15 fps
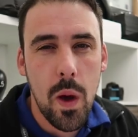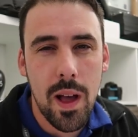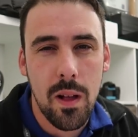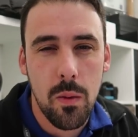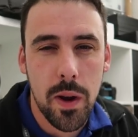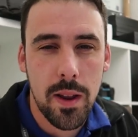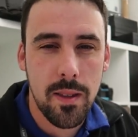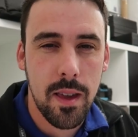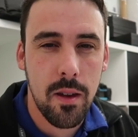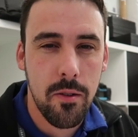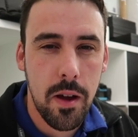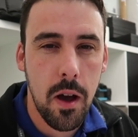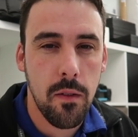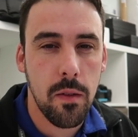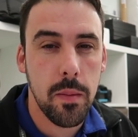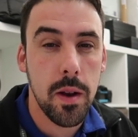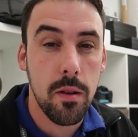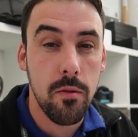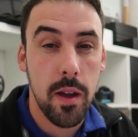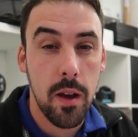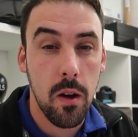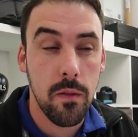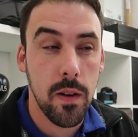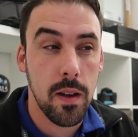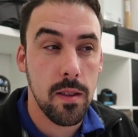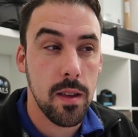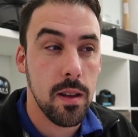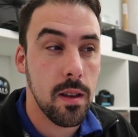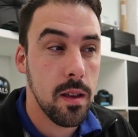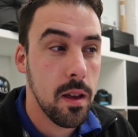Well, when I say a write-off, I mean a write-off as
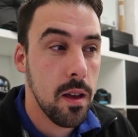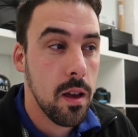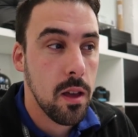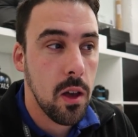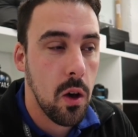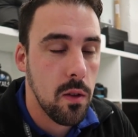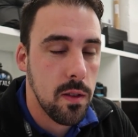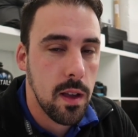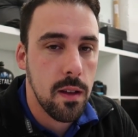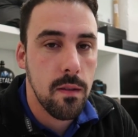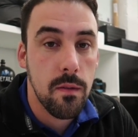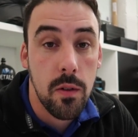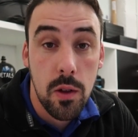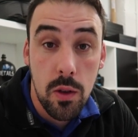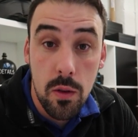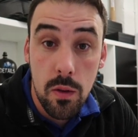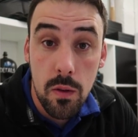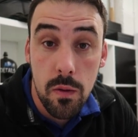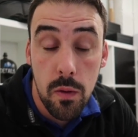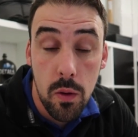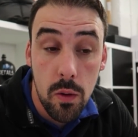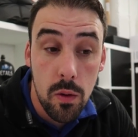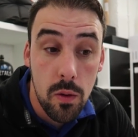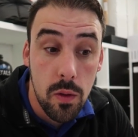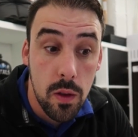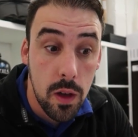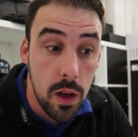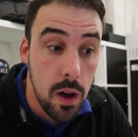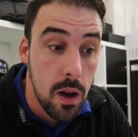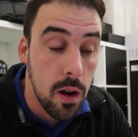in content for you for
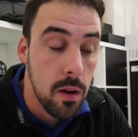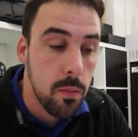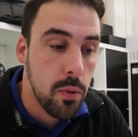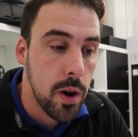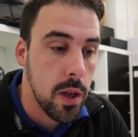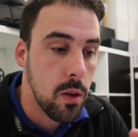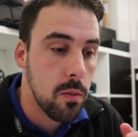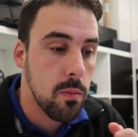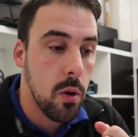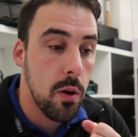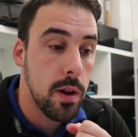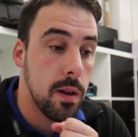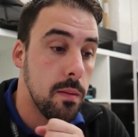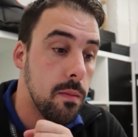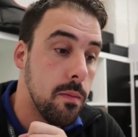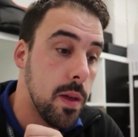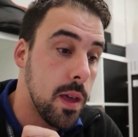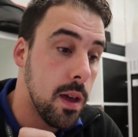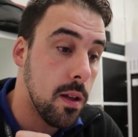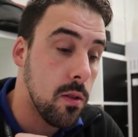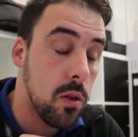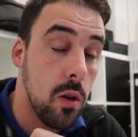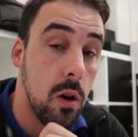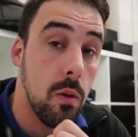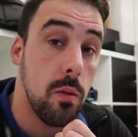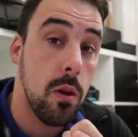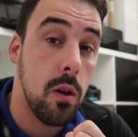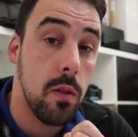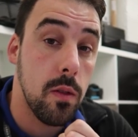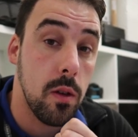the car. Pretty good morning. Me and Scott
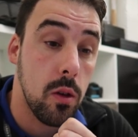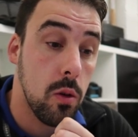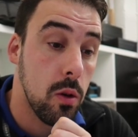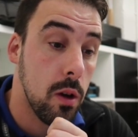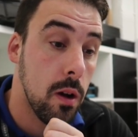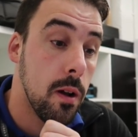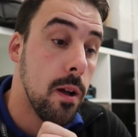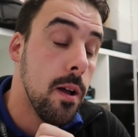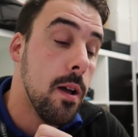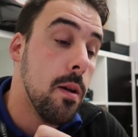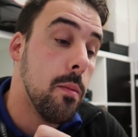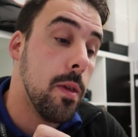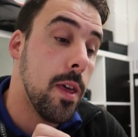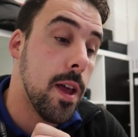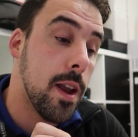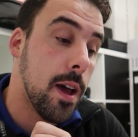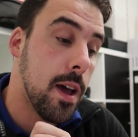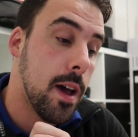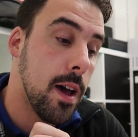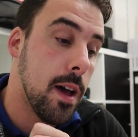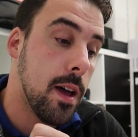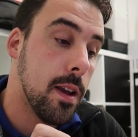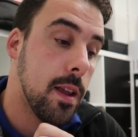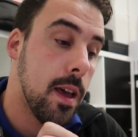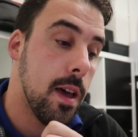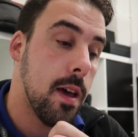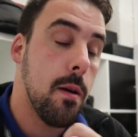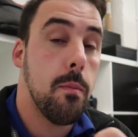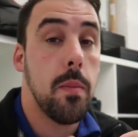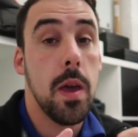were on the cougar, but then I
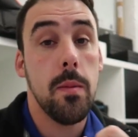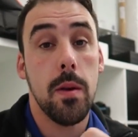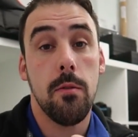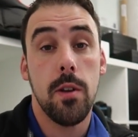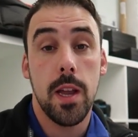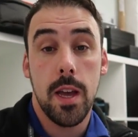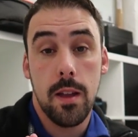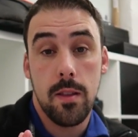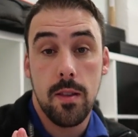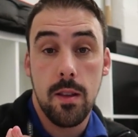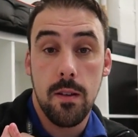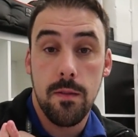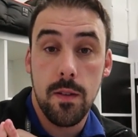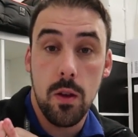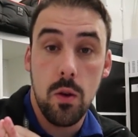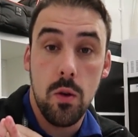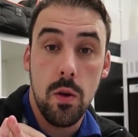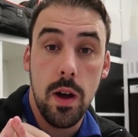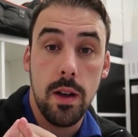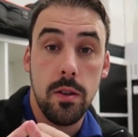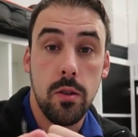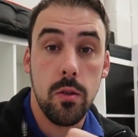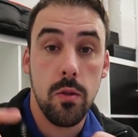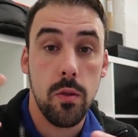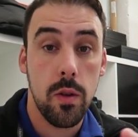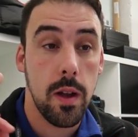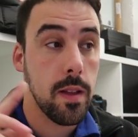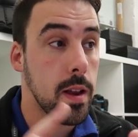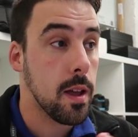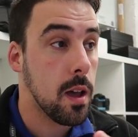had uh, baby-related stuff to go and do,
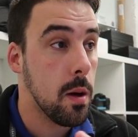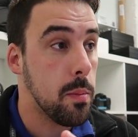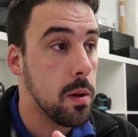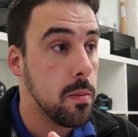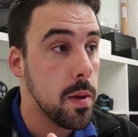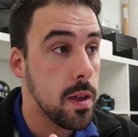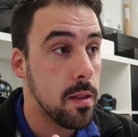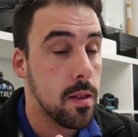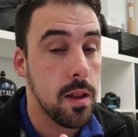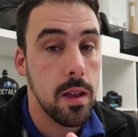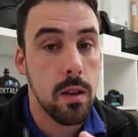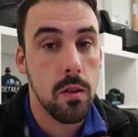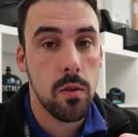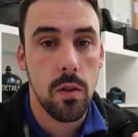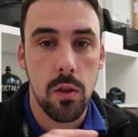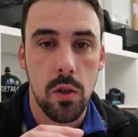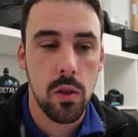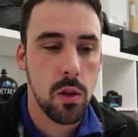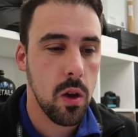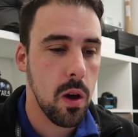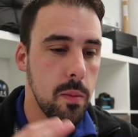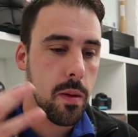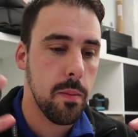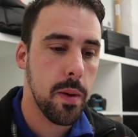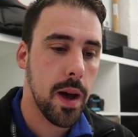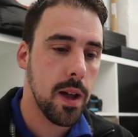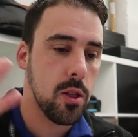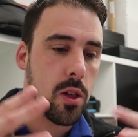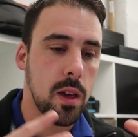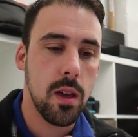and then a couple of meetings in here, so it just got a bit
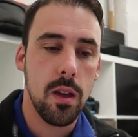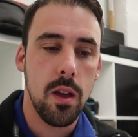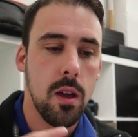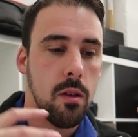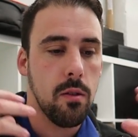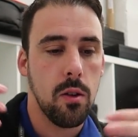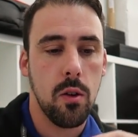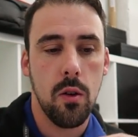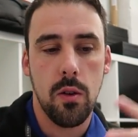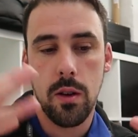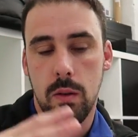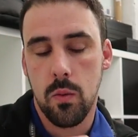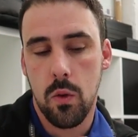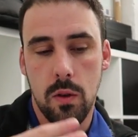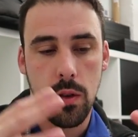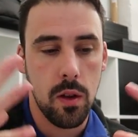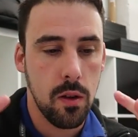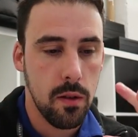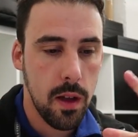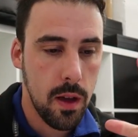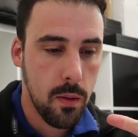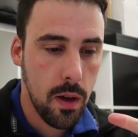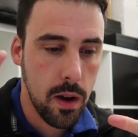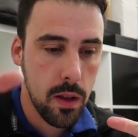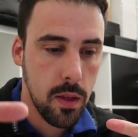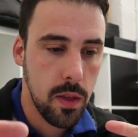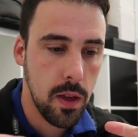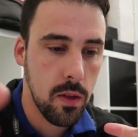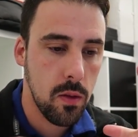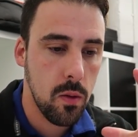patchy. Recording wasn't great. We had other
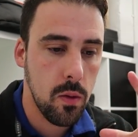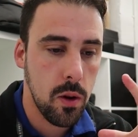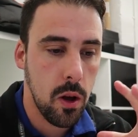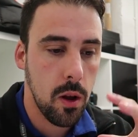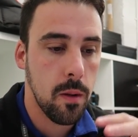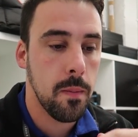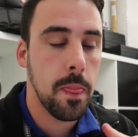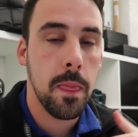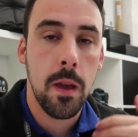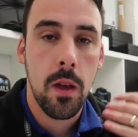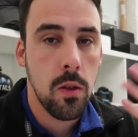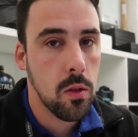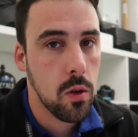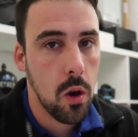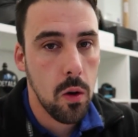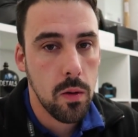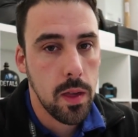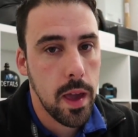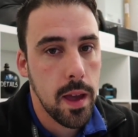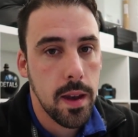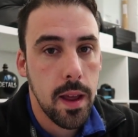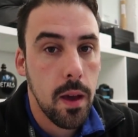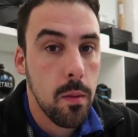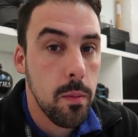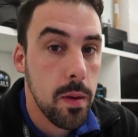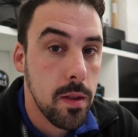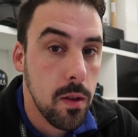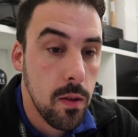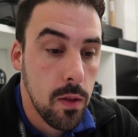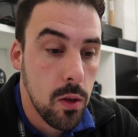things going on. Scott was head down
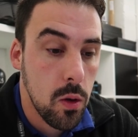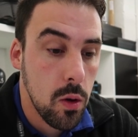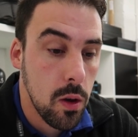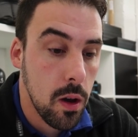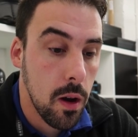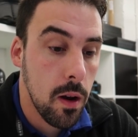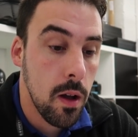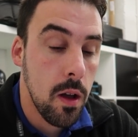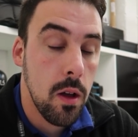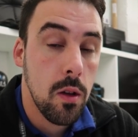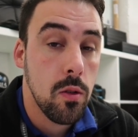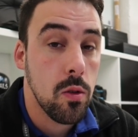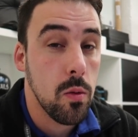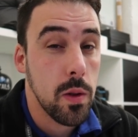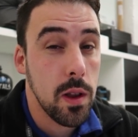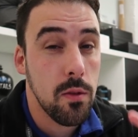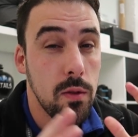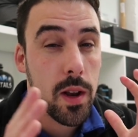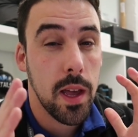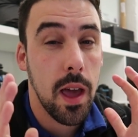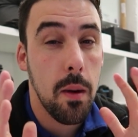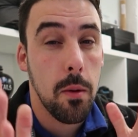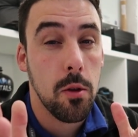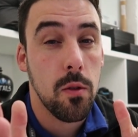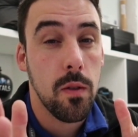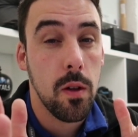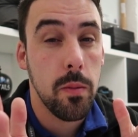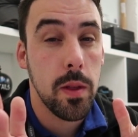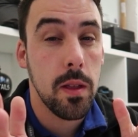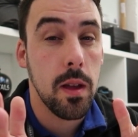busy on the cougar, so we didn't really get much
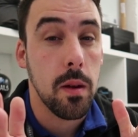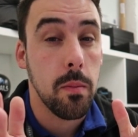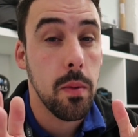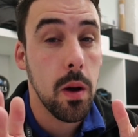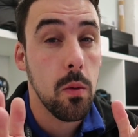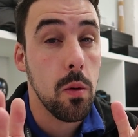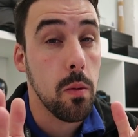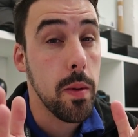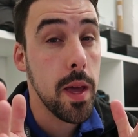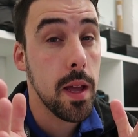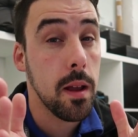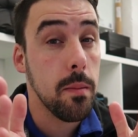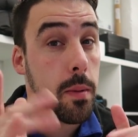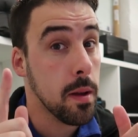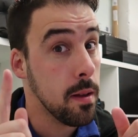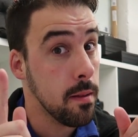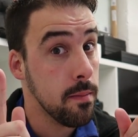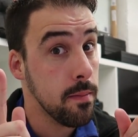filming done, but we'll make it up